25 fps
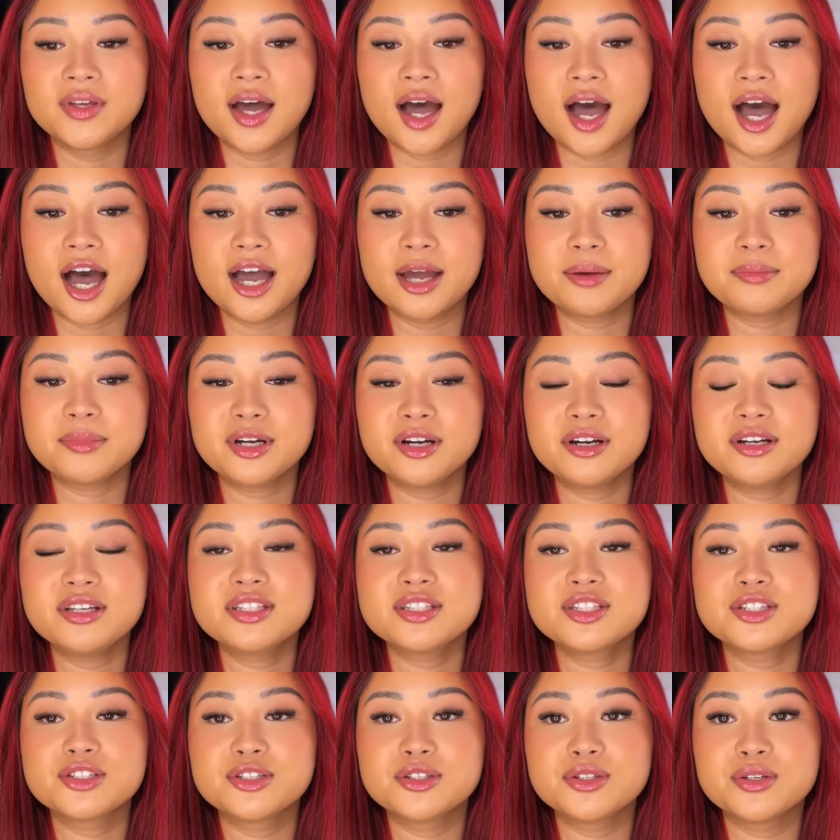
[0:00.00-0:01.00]
I'm going
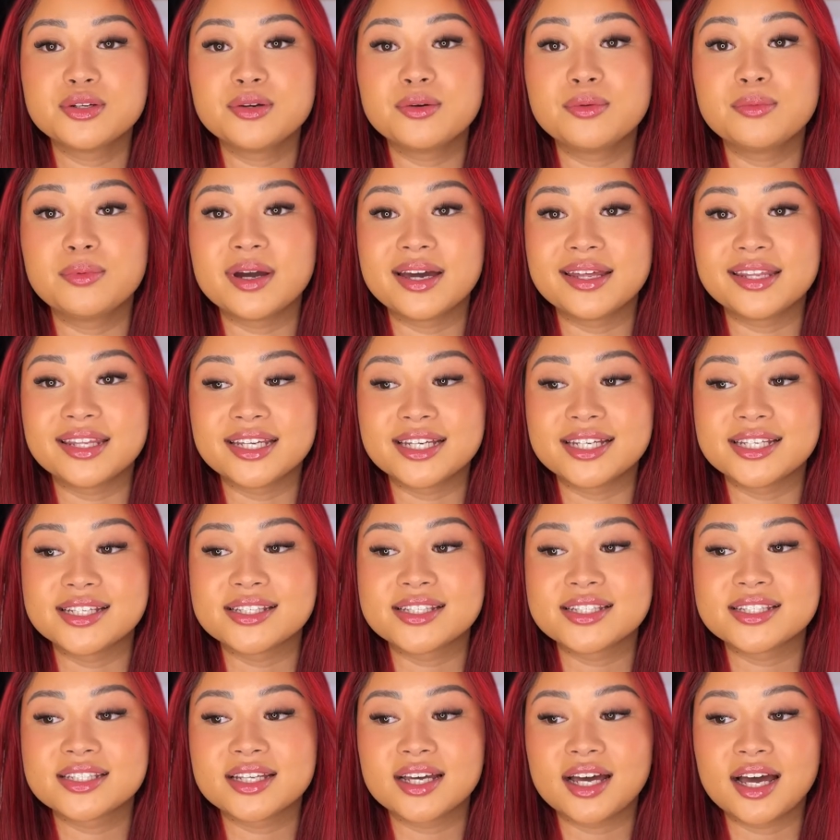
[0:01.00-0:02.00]
to wear
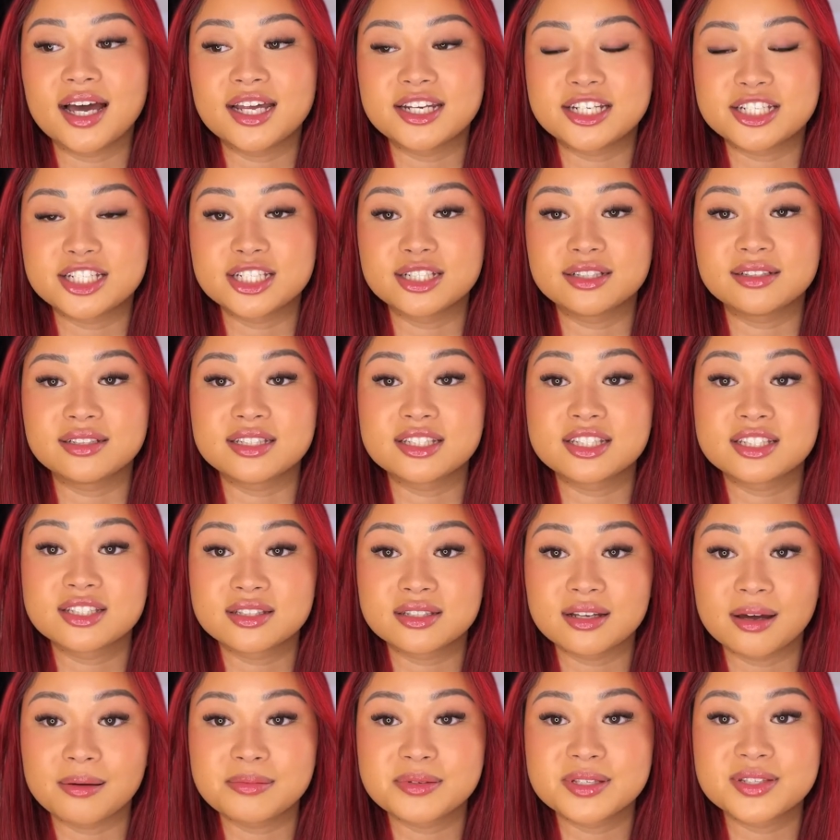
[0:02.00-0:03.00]
this until it
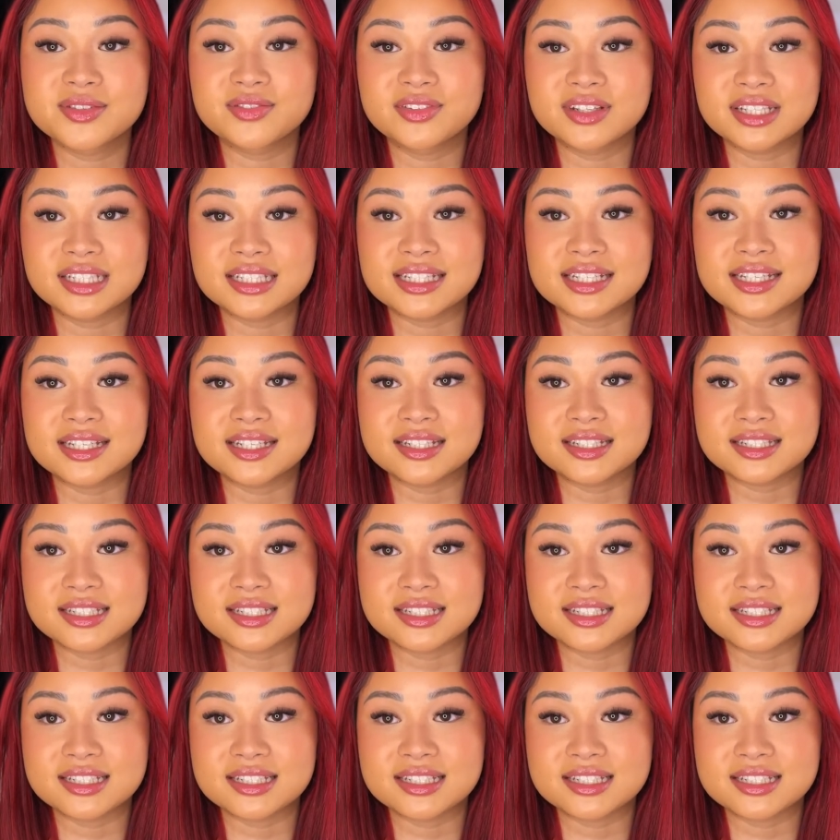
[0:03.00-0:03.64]
stops feeling